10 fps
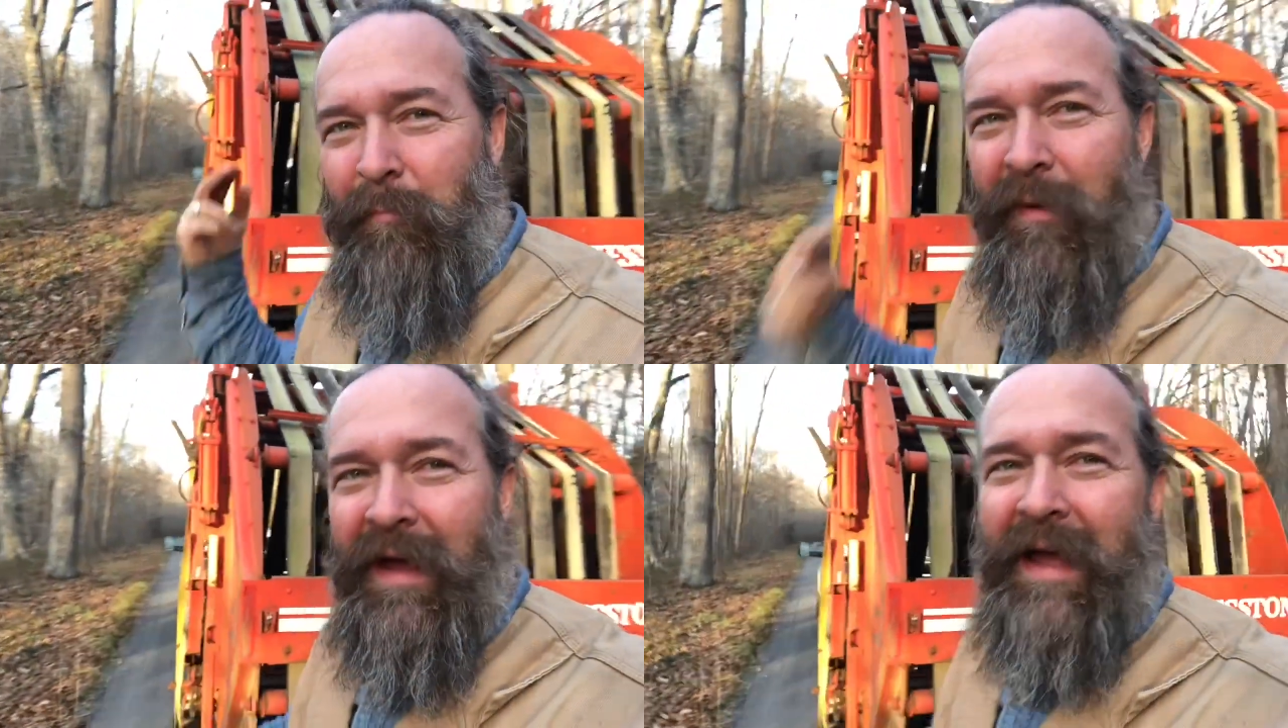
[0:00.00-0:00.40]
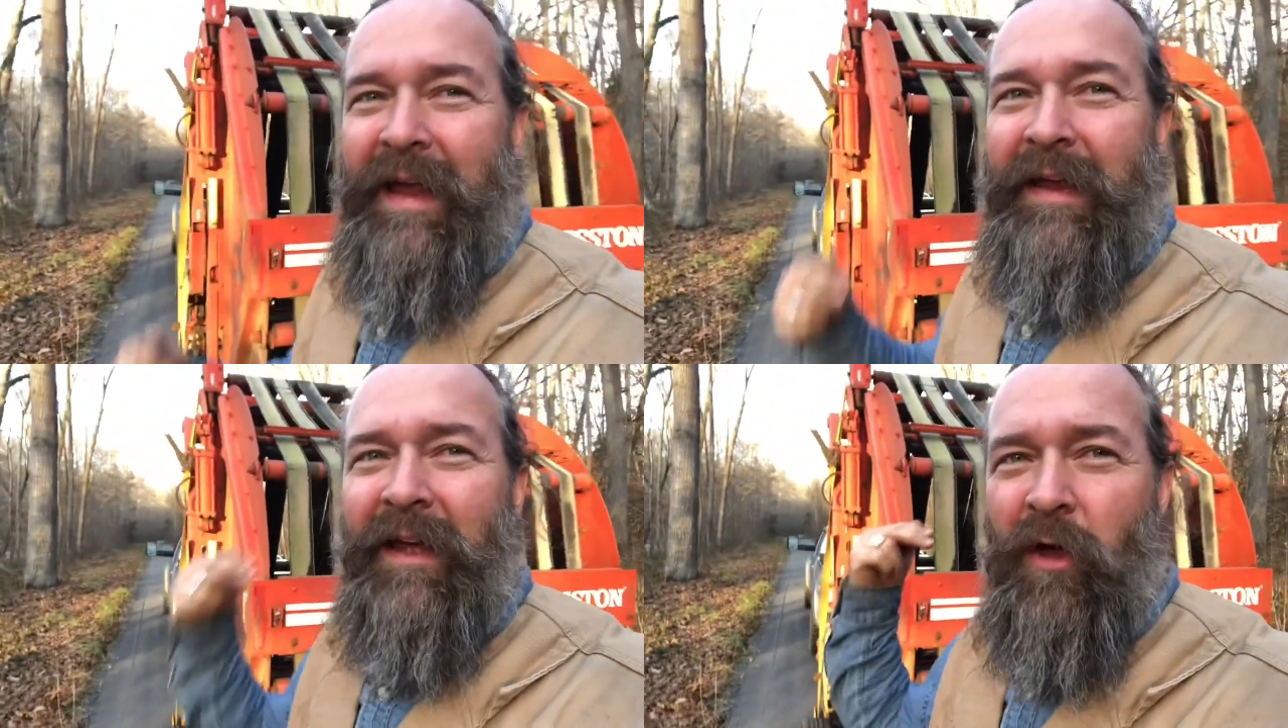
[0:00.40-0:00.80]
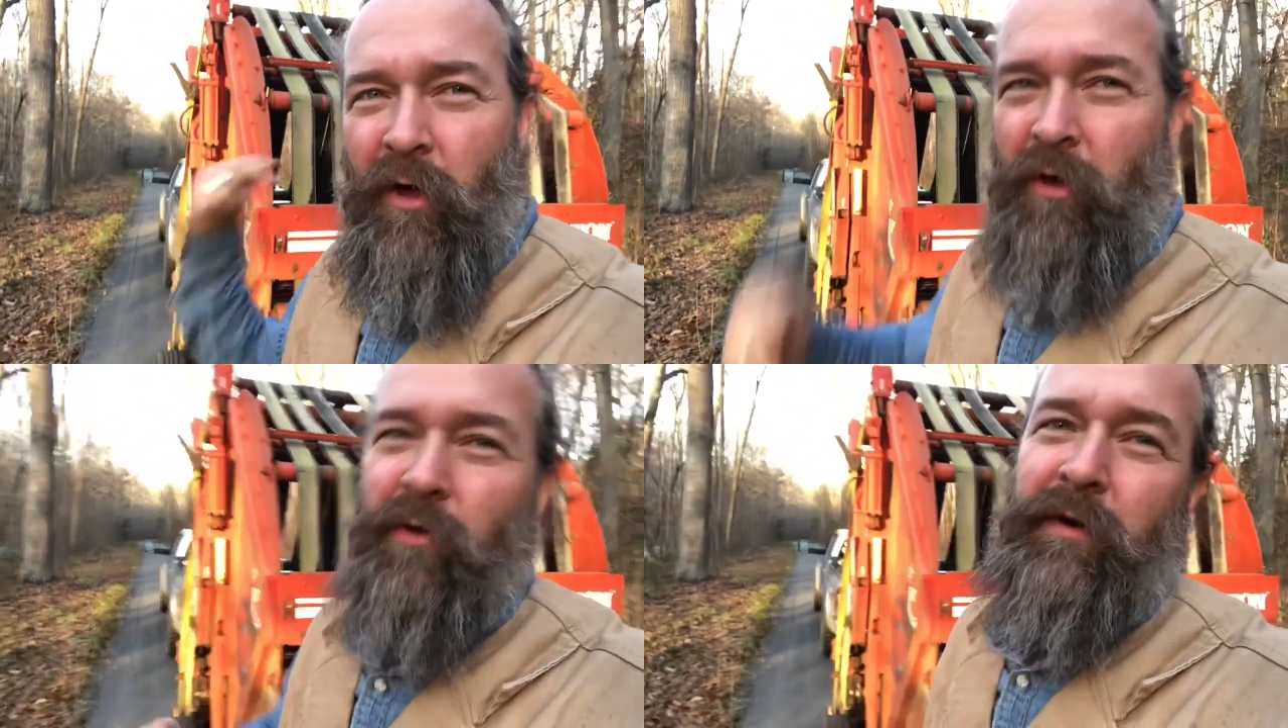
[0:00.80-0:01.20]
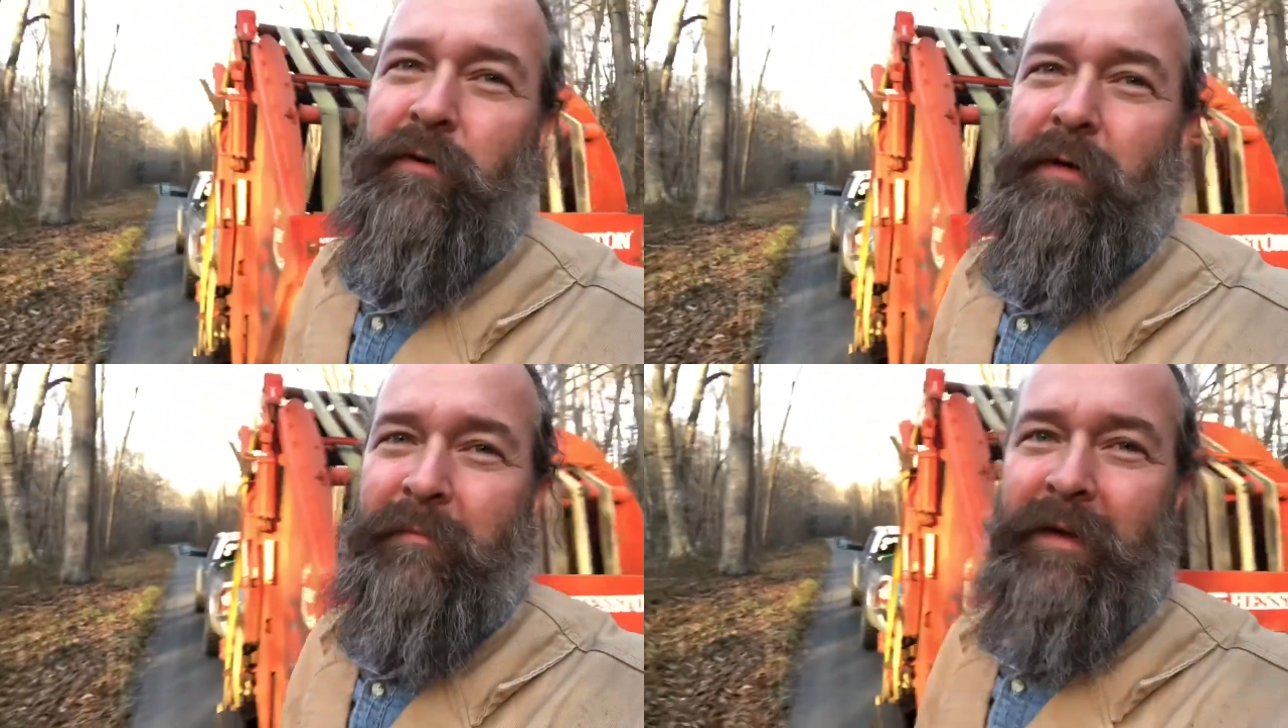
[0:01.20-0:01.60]
buy old
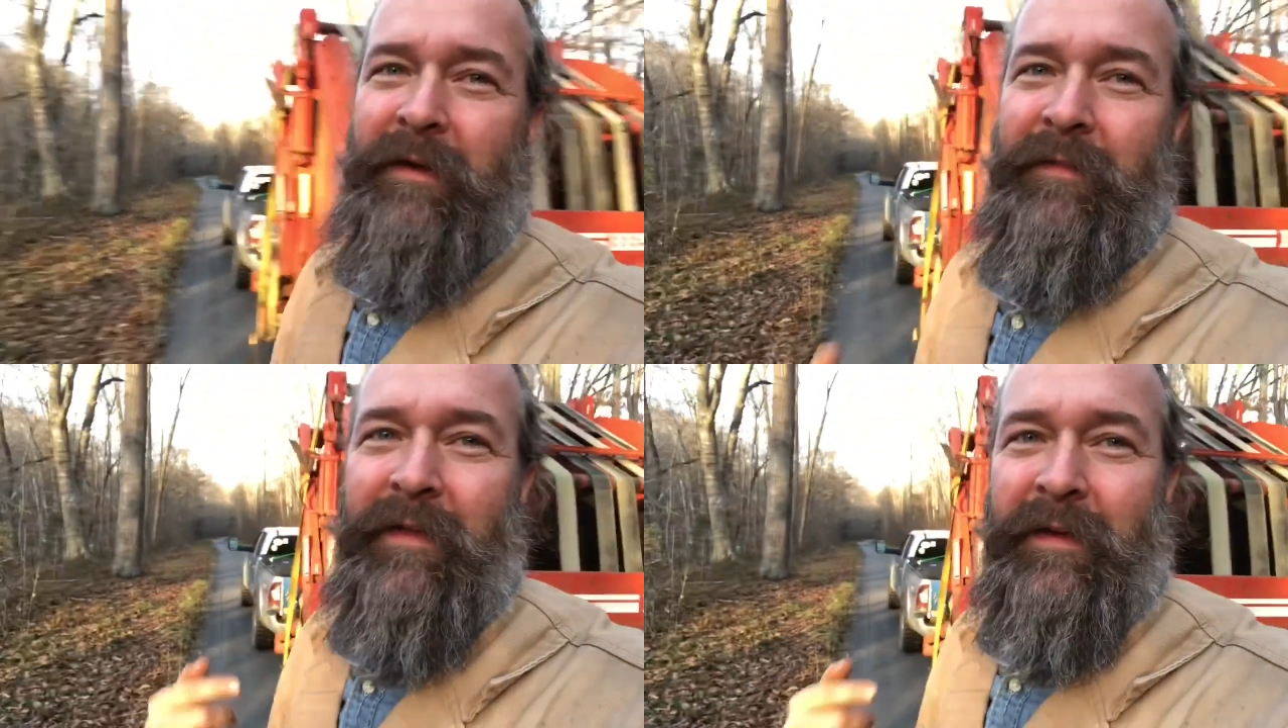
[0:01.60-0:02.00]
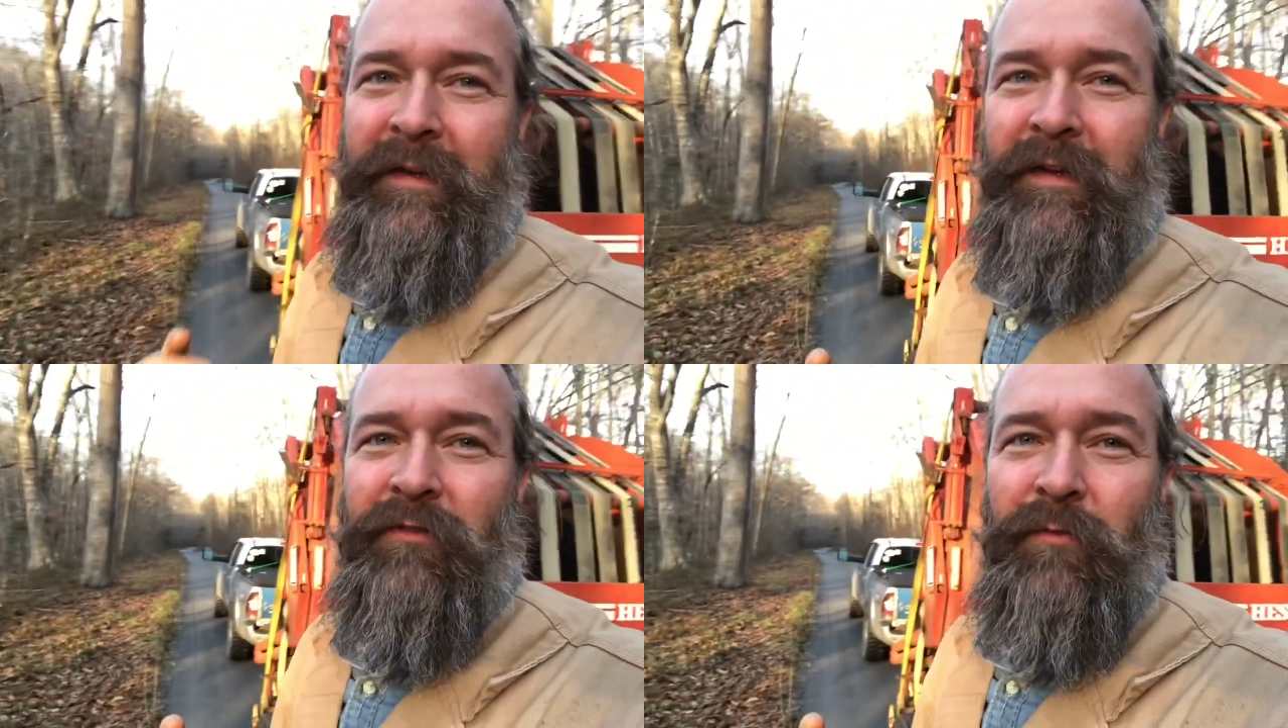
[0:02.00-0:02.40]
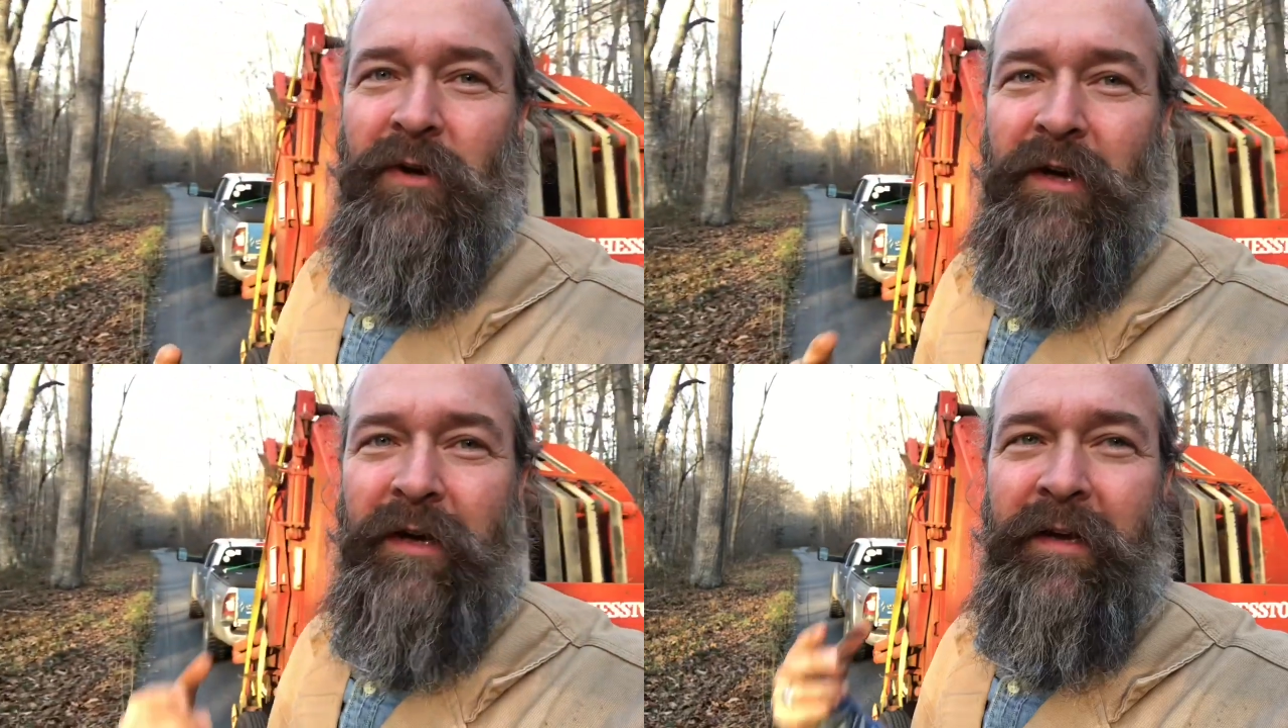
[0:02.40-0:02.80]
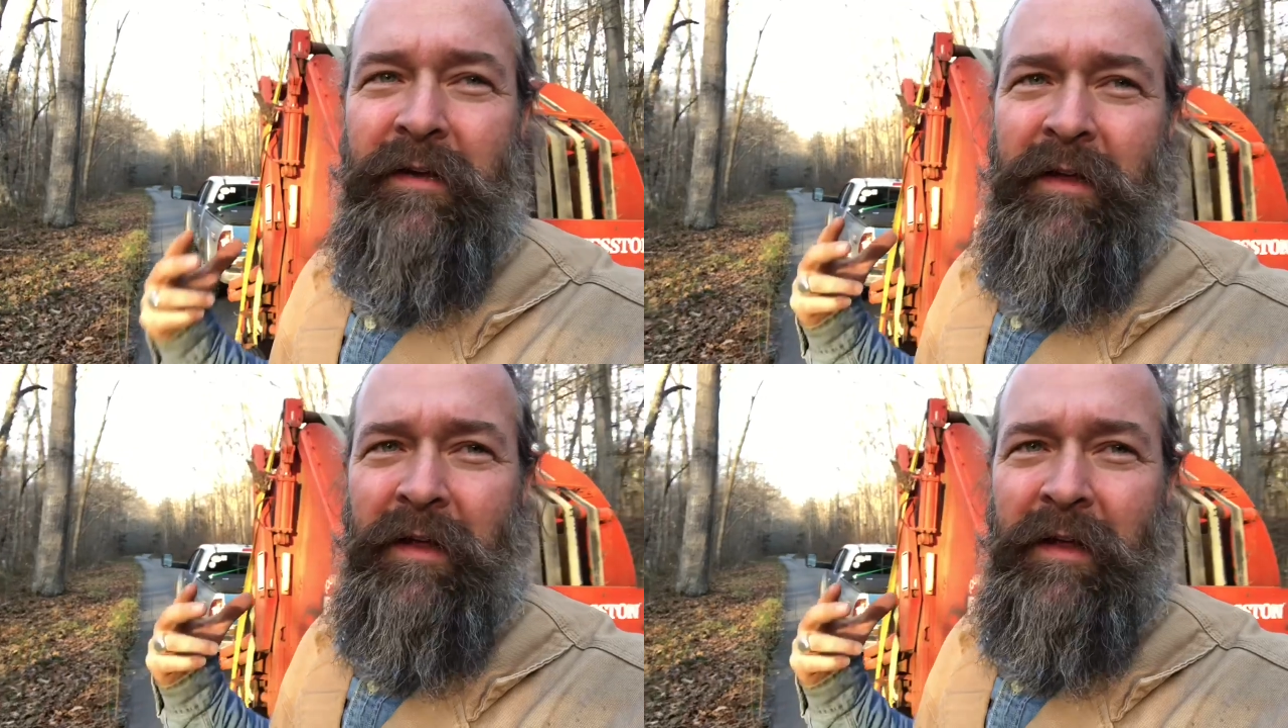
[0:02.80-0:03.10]
equipment that needs work